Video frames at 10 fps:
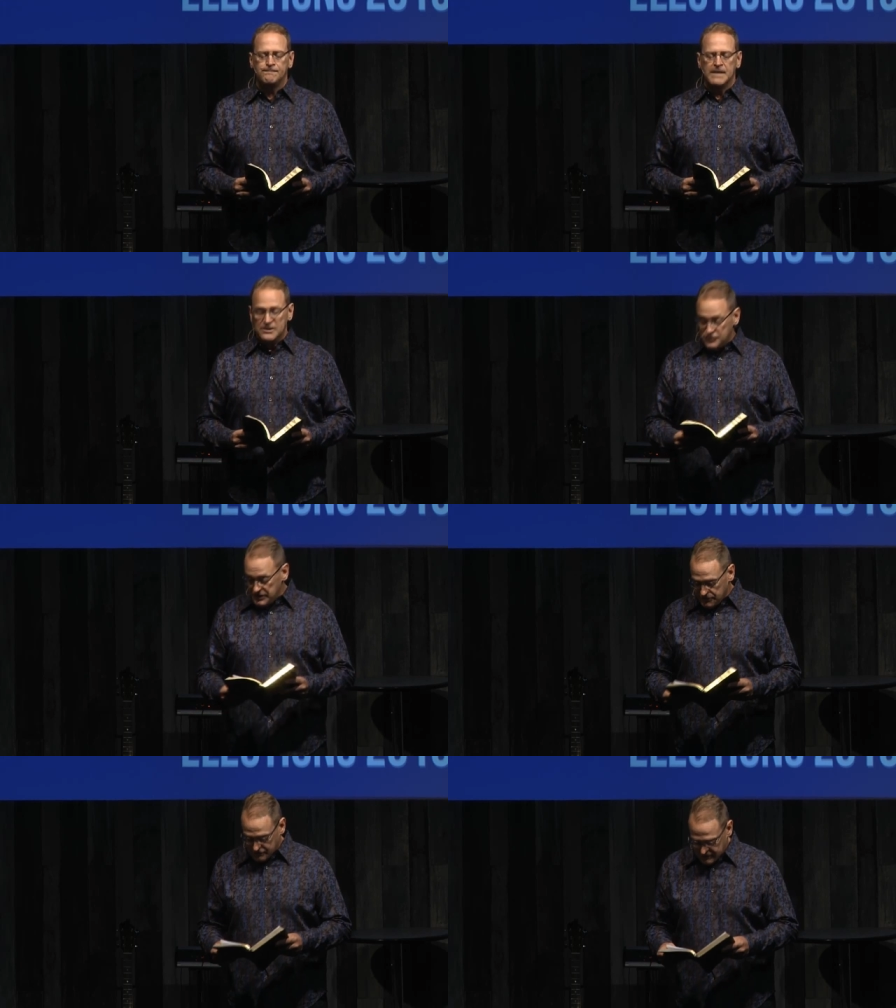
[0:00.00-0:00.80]
In
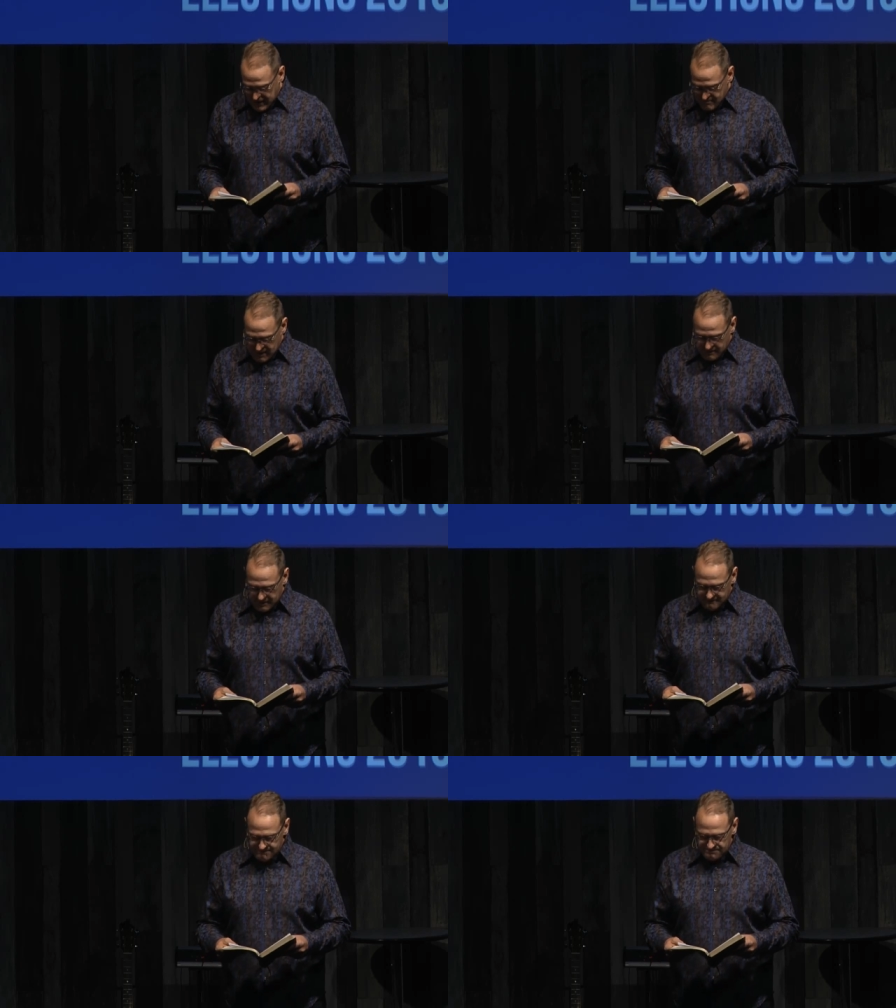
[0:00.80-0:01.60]
Jesus' name,
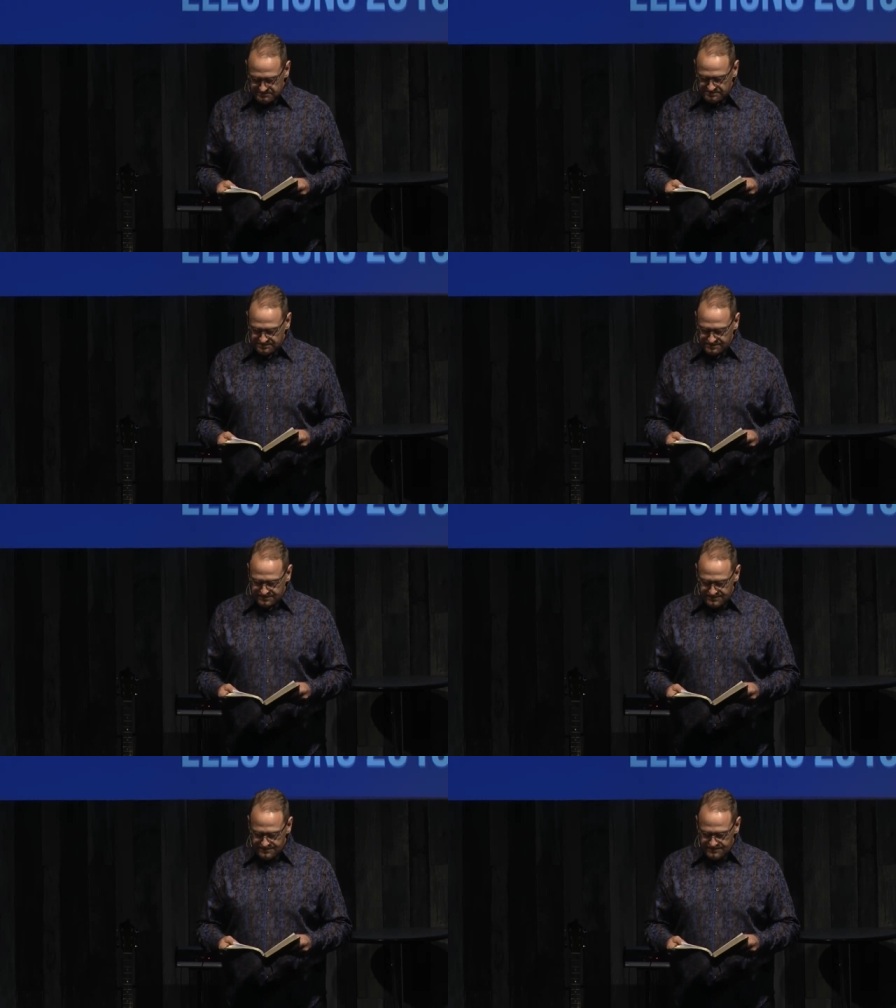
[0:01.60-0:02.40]
amen.
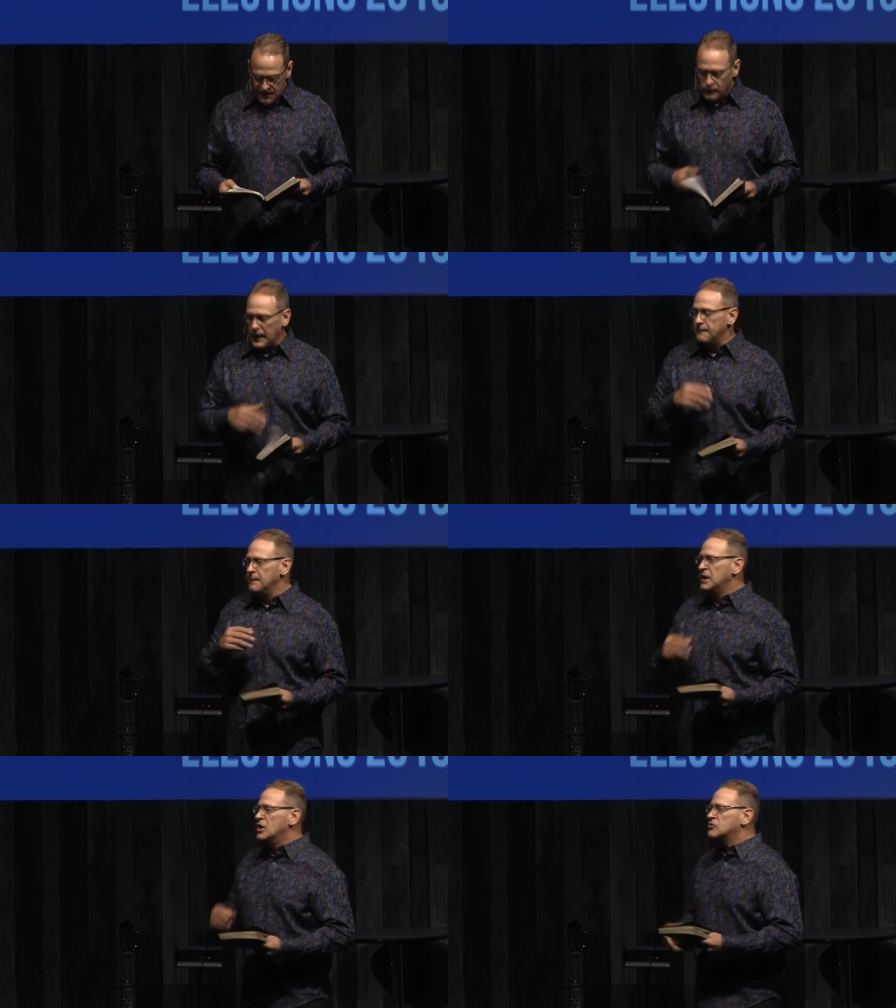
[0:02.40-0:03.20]
Okay,
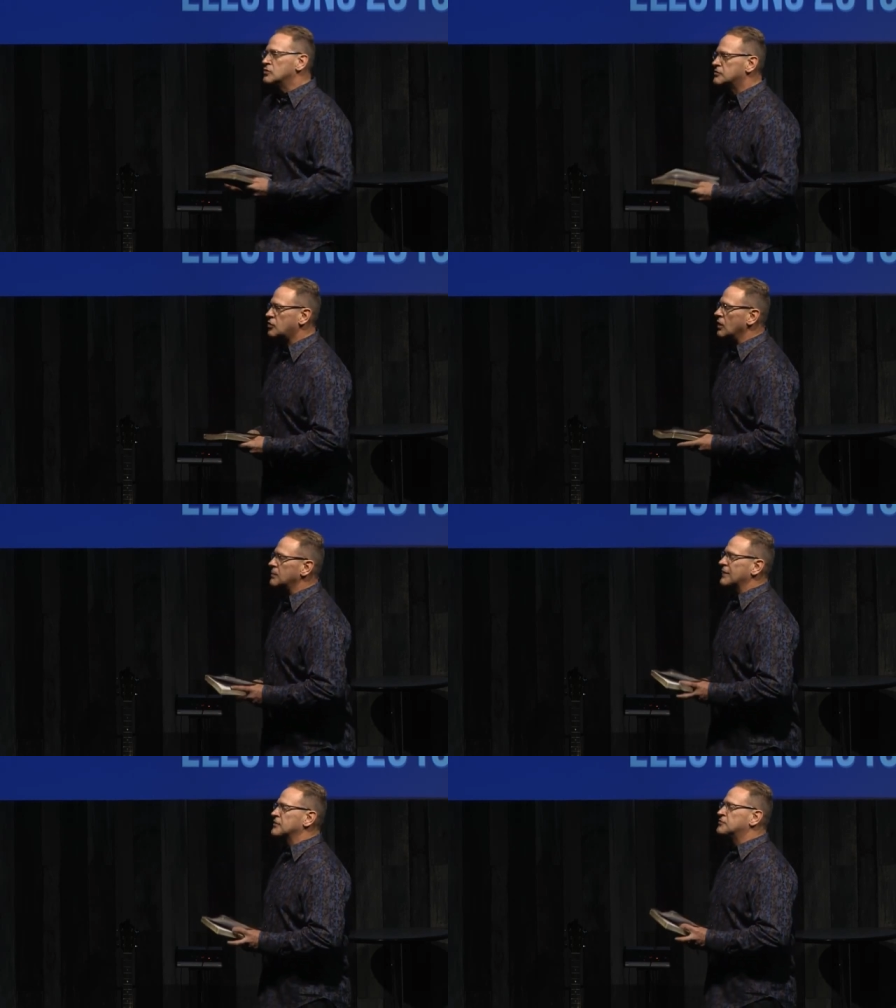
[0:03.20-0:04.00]
so let's talk
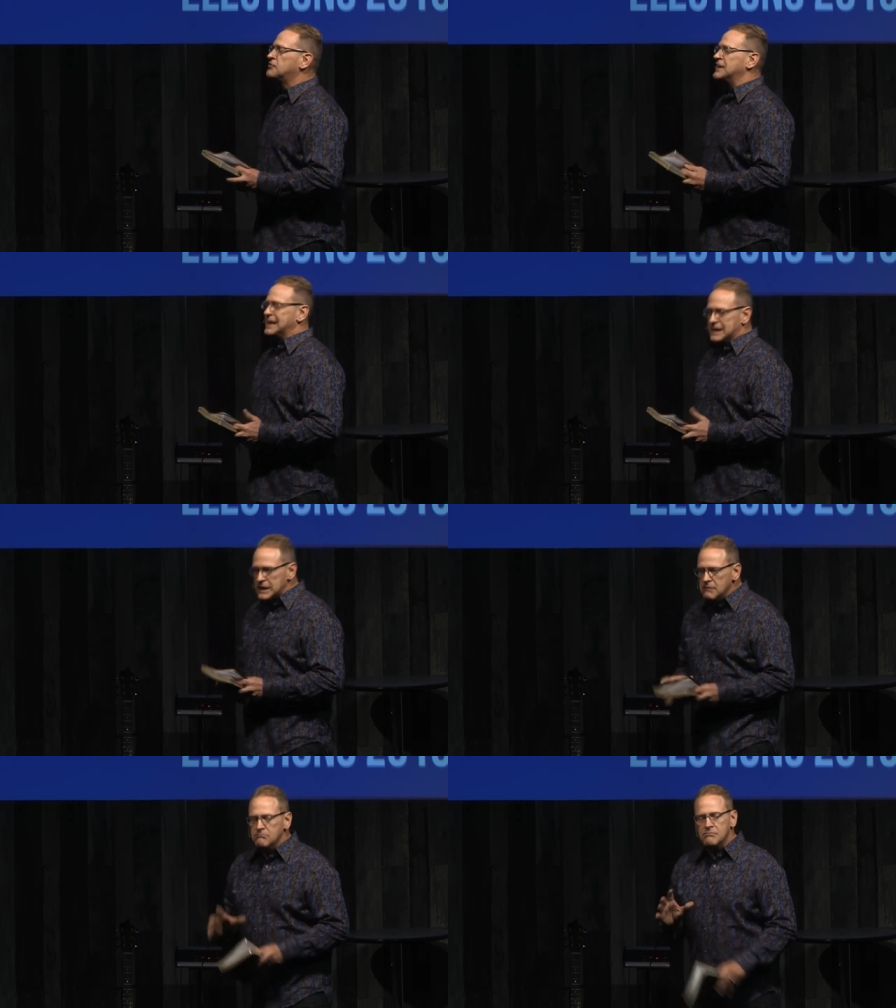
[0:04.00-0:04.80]
about the
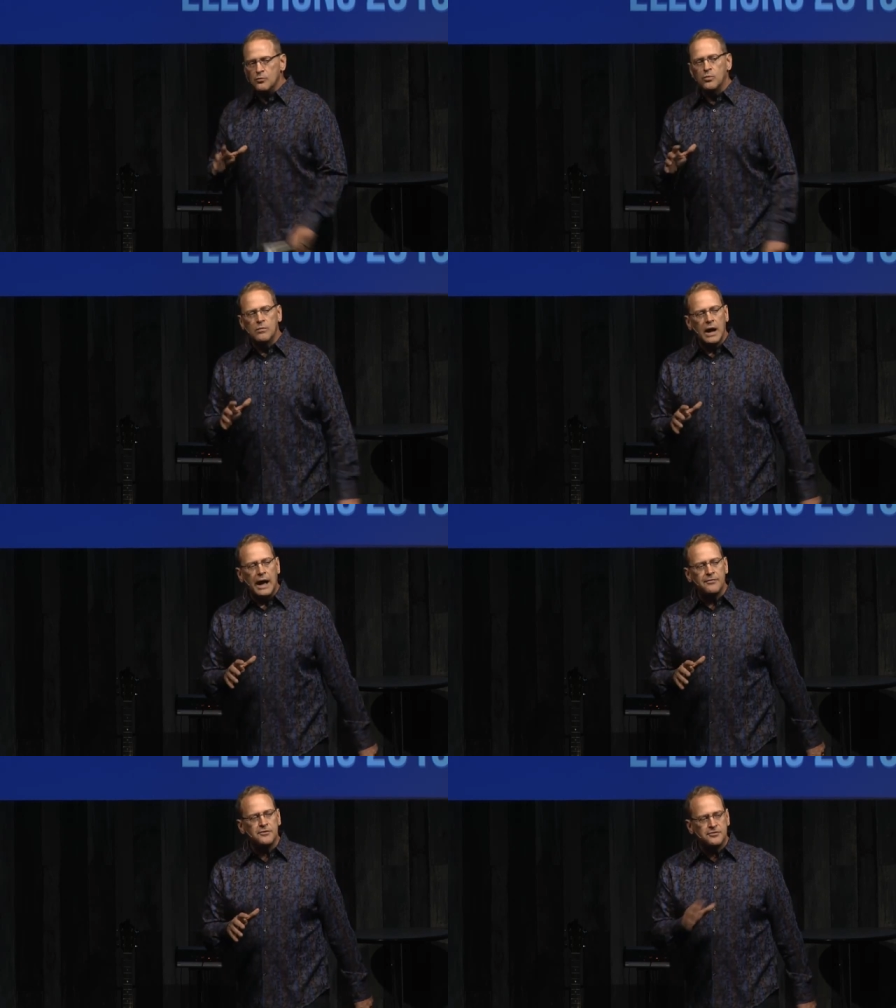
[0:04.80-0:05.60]
scene
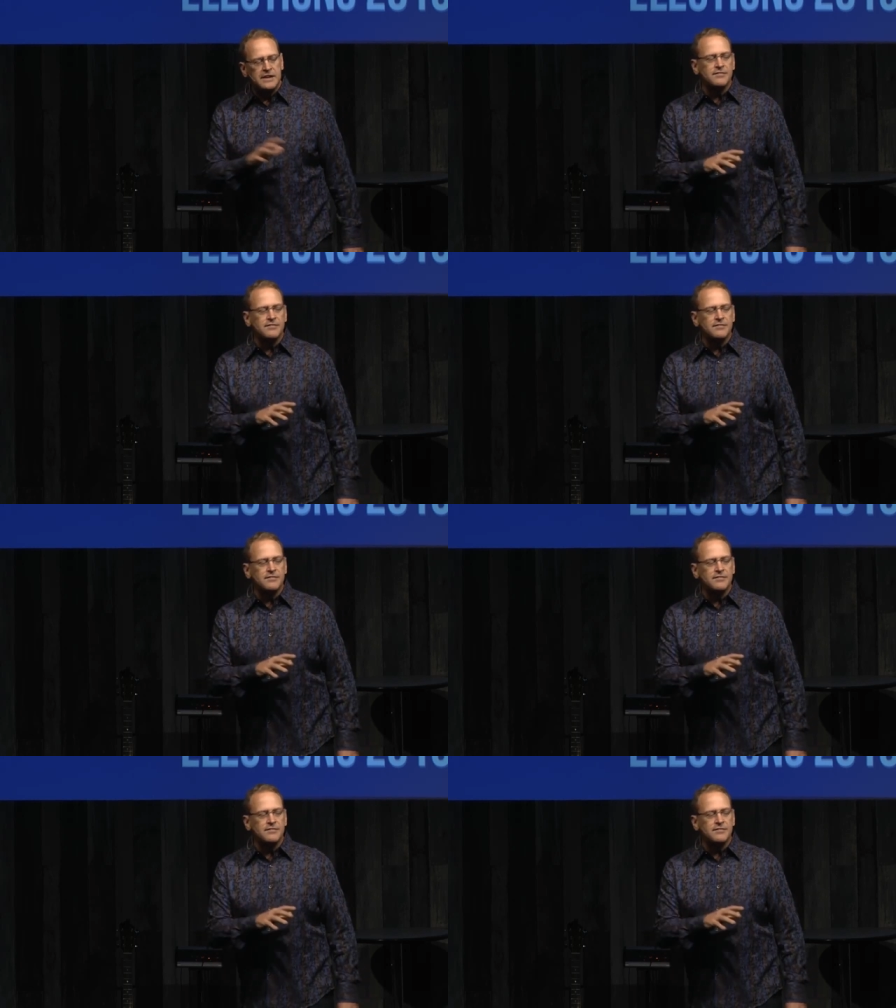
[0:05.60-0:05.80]
at the Sea